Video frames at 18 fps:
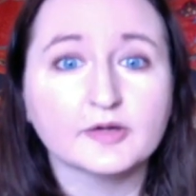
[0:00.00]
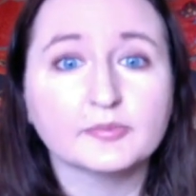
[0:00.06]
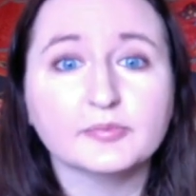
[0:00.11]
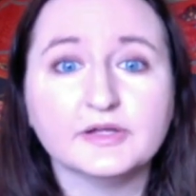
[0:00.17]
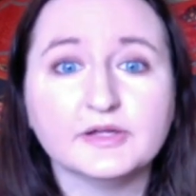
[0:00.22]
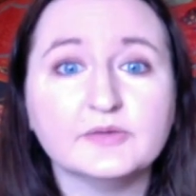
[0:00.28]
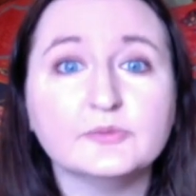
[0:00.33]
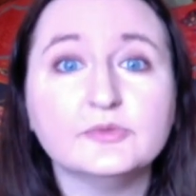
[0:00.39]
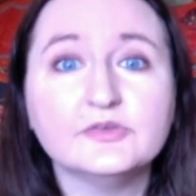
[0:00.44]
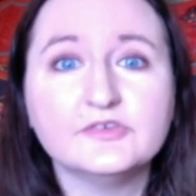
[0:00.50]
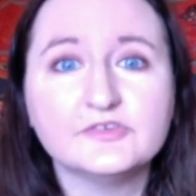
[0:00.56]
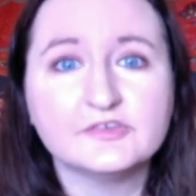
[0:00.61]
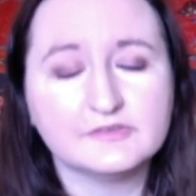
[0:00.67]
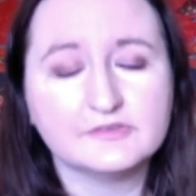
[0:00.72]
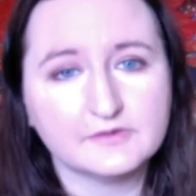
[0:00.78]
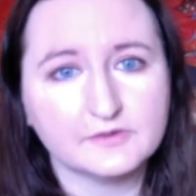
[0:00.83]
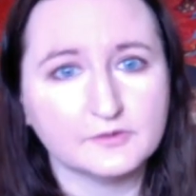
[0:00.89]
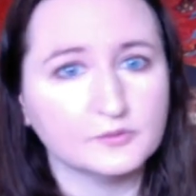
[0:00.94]
but it was
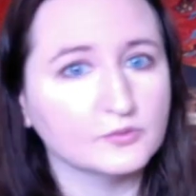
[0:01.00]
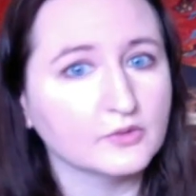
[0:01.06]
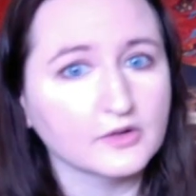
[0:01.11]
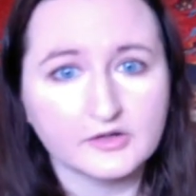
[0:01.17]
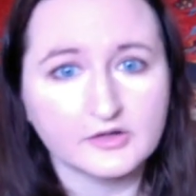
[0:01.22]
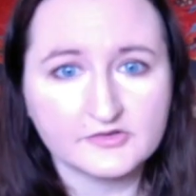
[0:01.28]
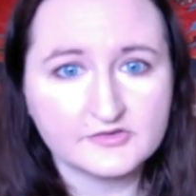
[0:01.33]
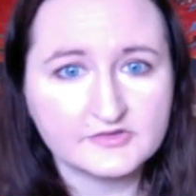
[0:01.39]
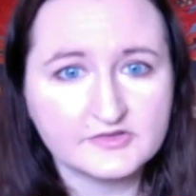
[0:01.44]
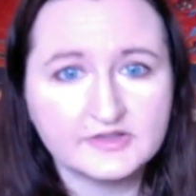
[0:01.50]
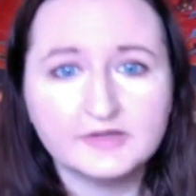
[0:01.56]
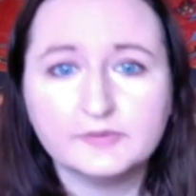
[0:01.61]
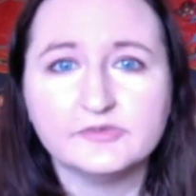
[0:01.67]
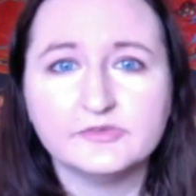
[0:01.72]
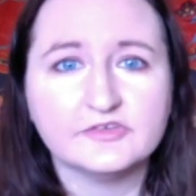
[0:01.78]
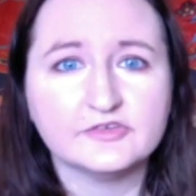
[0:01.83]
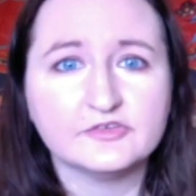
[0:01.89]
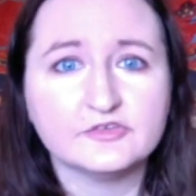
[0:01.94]
the worst. It
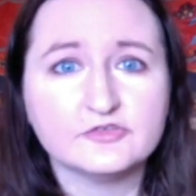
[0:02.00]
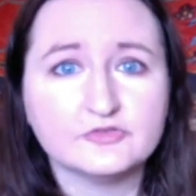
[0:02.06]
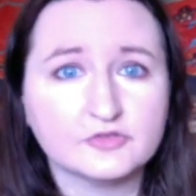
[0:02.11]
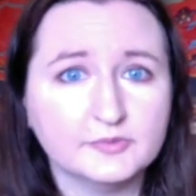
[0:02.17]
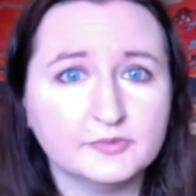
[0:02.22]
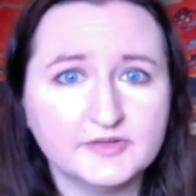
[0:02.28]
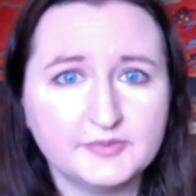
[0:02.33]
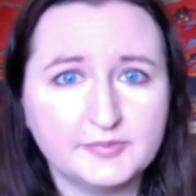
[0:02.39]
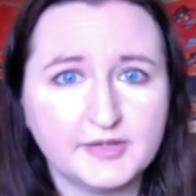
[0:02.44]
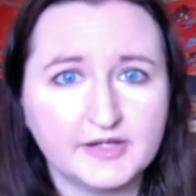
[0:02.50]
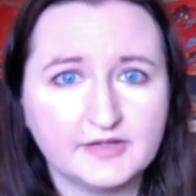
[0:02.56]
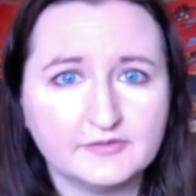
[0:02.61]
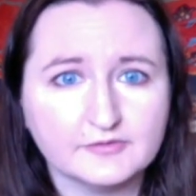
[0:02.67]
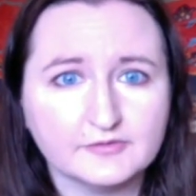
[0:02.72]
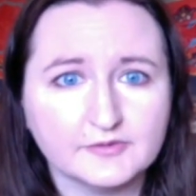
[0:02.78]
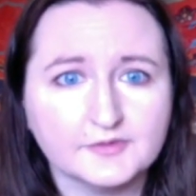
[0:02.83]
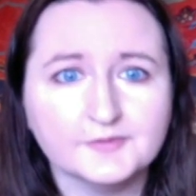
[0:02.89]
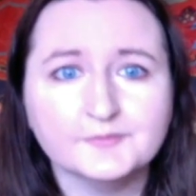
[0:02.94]
was extremely
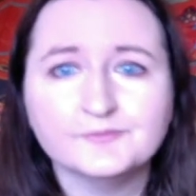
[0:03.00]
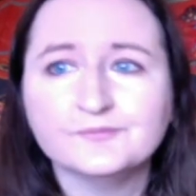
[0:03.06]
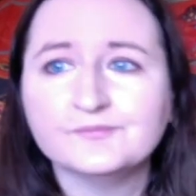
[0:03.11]
painful.